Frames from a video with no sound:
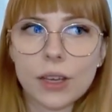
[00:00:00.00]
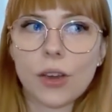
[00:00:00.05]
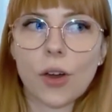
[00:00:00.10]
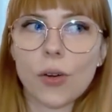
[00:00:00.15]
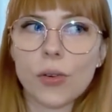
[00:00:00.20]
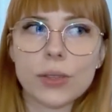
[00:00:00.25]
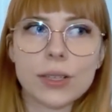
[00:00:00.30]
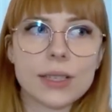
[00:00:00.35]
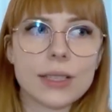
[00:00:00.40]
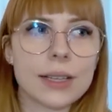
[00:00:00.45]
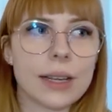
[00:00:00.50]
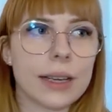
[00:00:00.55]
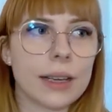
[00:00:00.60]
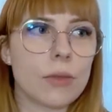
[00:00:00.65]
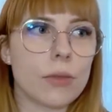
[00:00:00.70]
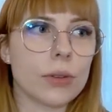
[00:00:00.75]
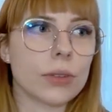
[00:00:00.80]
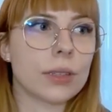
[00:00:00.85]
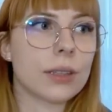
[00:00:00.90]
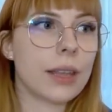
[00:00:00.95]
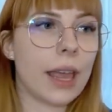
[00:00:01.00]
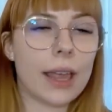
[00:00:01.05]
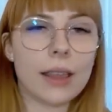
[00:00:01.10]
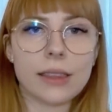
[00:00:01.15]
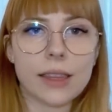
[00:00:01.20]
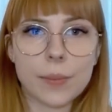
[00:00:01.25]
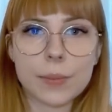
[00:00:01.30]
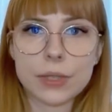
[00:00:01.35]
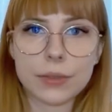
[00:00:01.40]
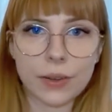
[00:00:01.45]
code is 10
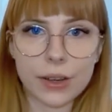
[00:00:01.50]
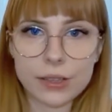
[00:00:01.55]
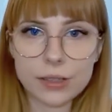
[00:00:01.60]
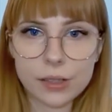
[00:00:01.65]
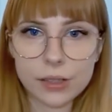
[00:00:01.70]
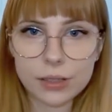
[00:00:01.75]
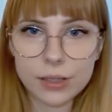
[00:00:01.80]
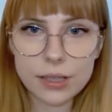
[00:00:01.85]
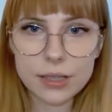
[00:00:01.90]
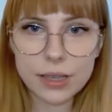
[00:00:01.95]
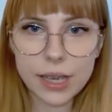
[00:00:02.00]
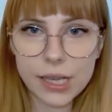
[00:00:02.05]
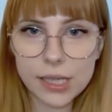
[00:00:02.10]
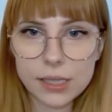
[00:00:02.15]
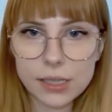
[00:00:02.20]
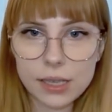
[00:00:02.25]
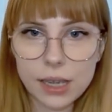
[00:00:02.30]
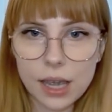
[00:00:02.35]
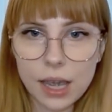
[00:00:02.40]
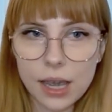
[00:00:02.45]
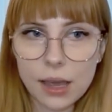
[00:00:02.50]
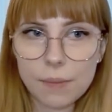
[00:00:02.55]
times faster these days,